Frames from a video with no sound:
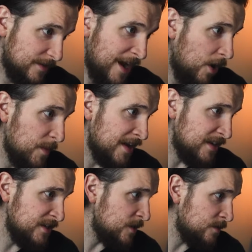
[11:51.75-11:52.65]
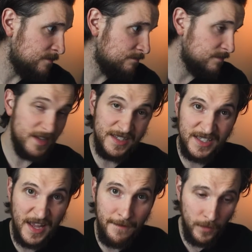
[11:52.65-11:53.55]
So now all we gotta do is
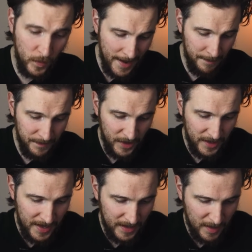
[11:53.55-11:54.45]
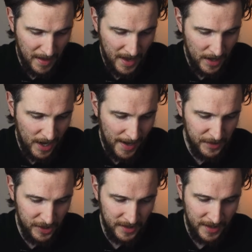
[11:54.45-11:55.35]
save for web. You're gonna hit Command
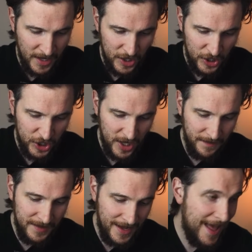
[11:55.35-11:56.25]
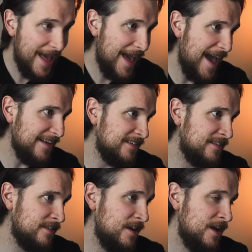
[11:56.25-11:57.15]
Option Shift
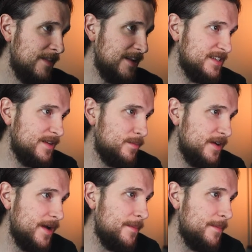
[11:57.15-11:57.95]
S. That is gonna bring